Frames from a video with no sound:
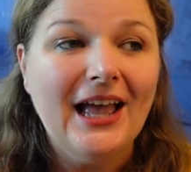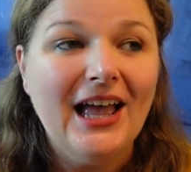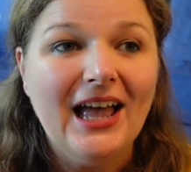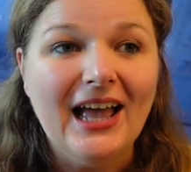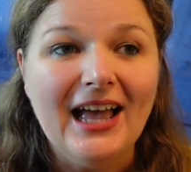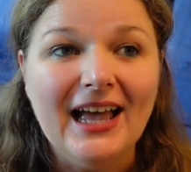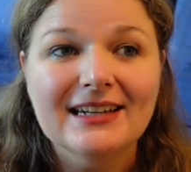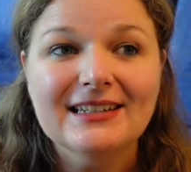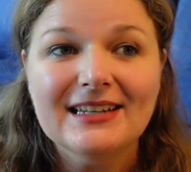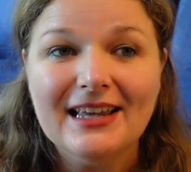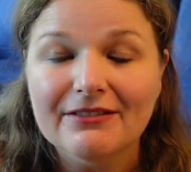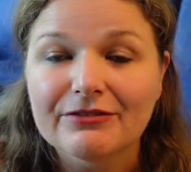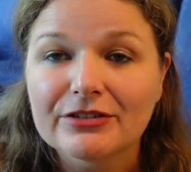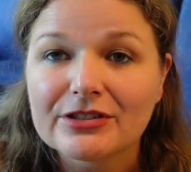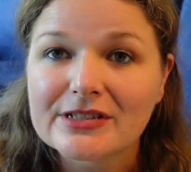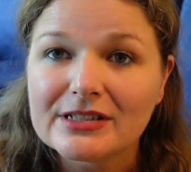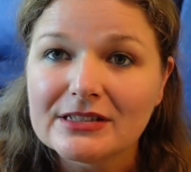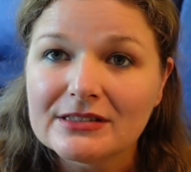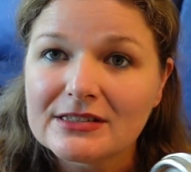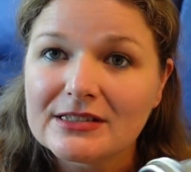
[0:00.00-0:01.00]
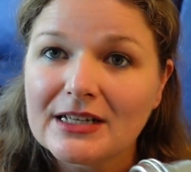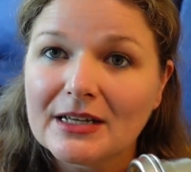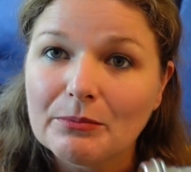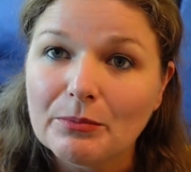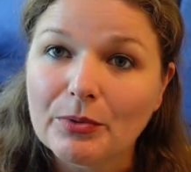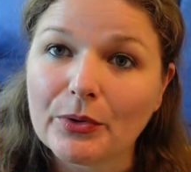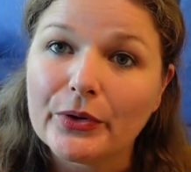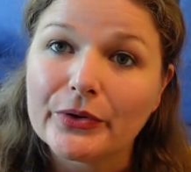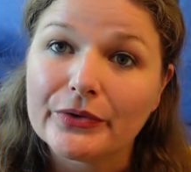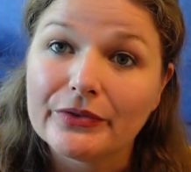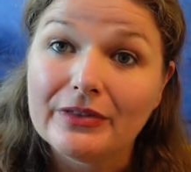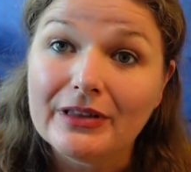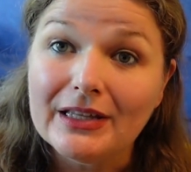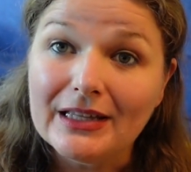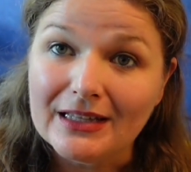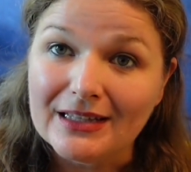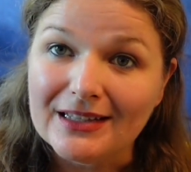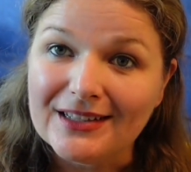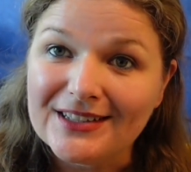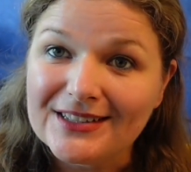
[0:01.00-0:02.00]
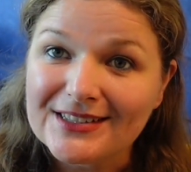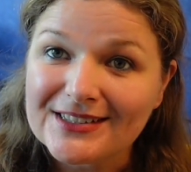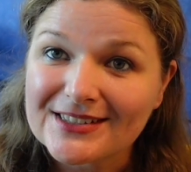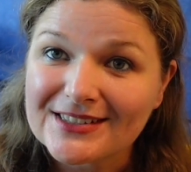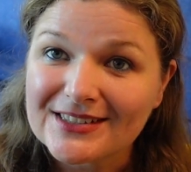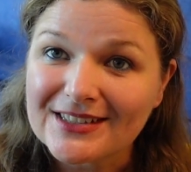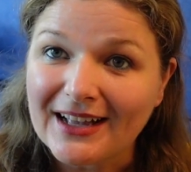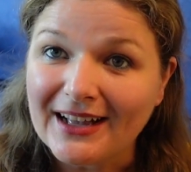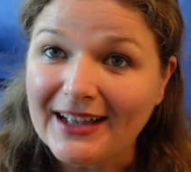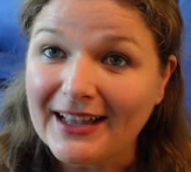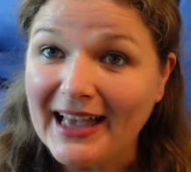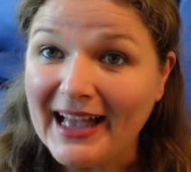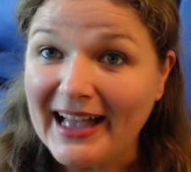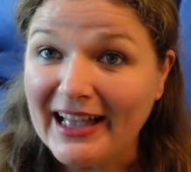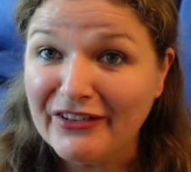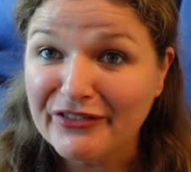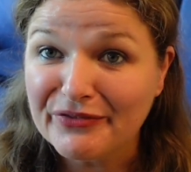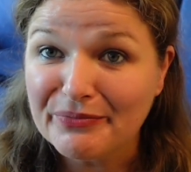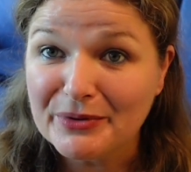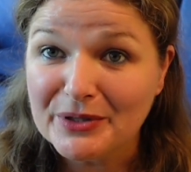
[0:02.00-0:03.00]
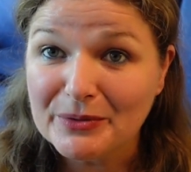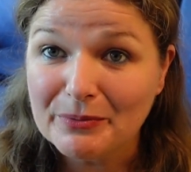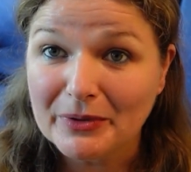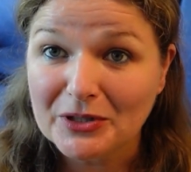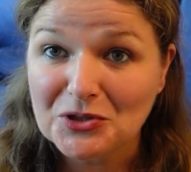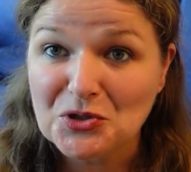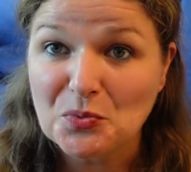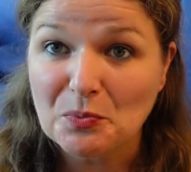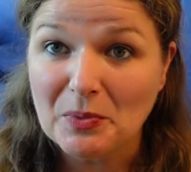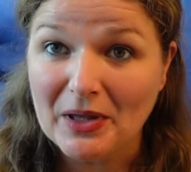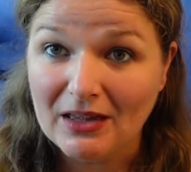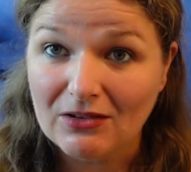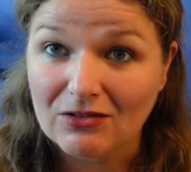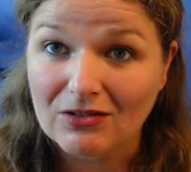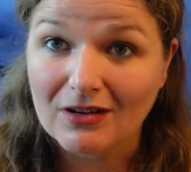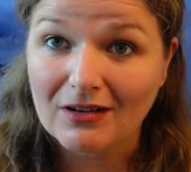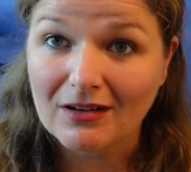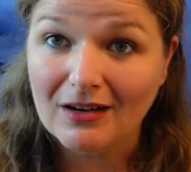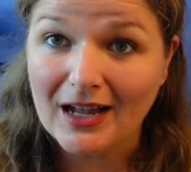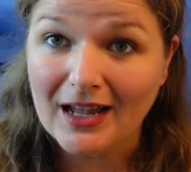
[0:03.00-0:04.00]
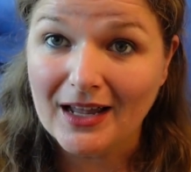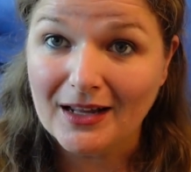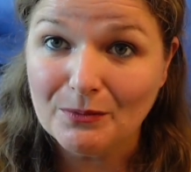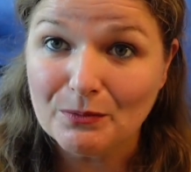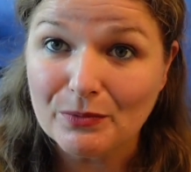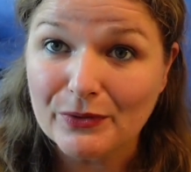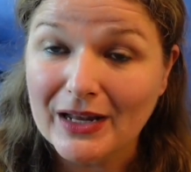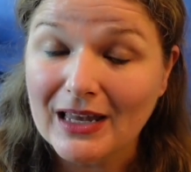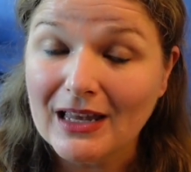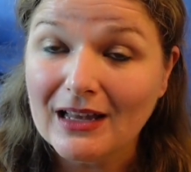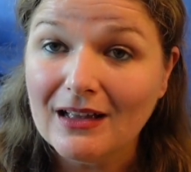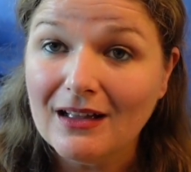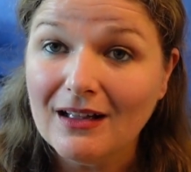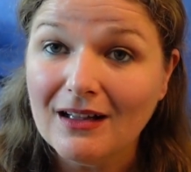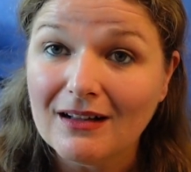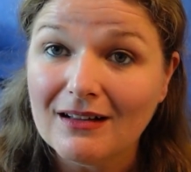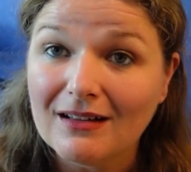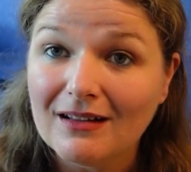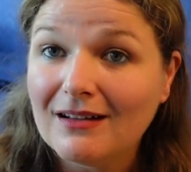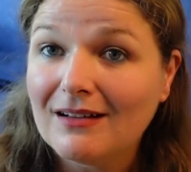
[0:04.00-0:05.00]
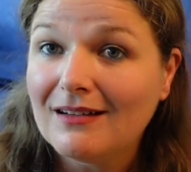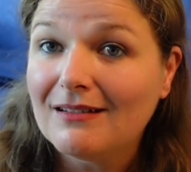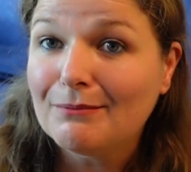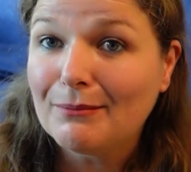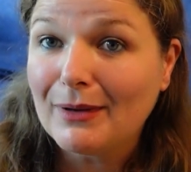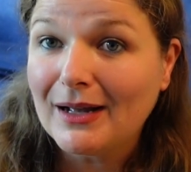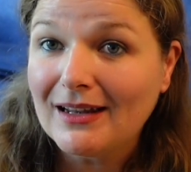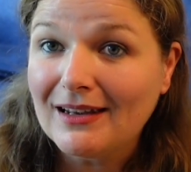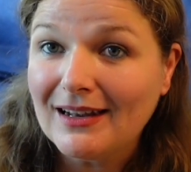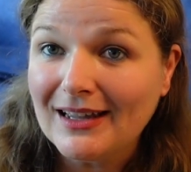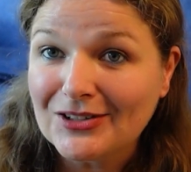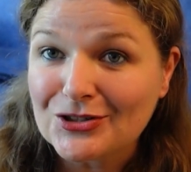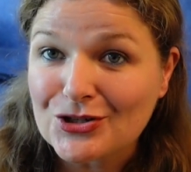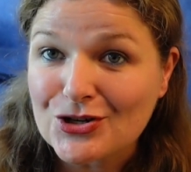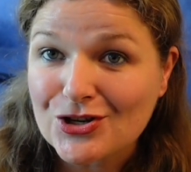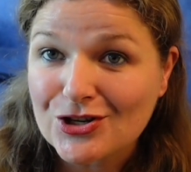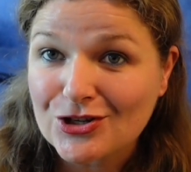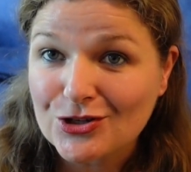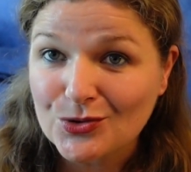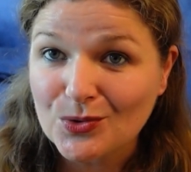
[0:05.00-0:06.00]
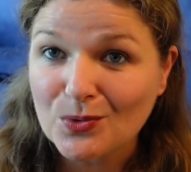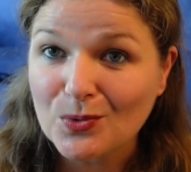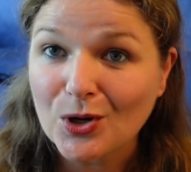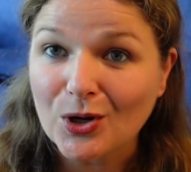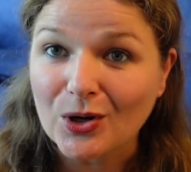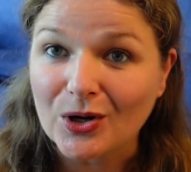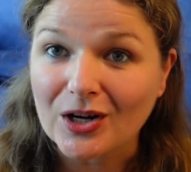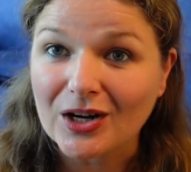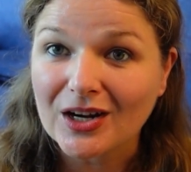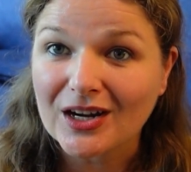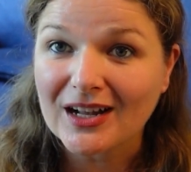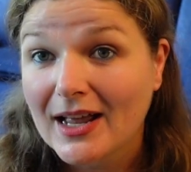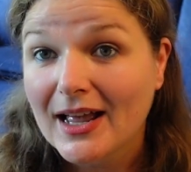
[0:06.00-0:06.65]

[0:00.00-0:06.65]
And ever since I bought these, I have been much better at bringing my lunch to work.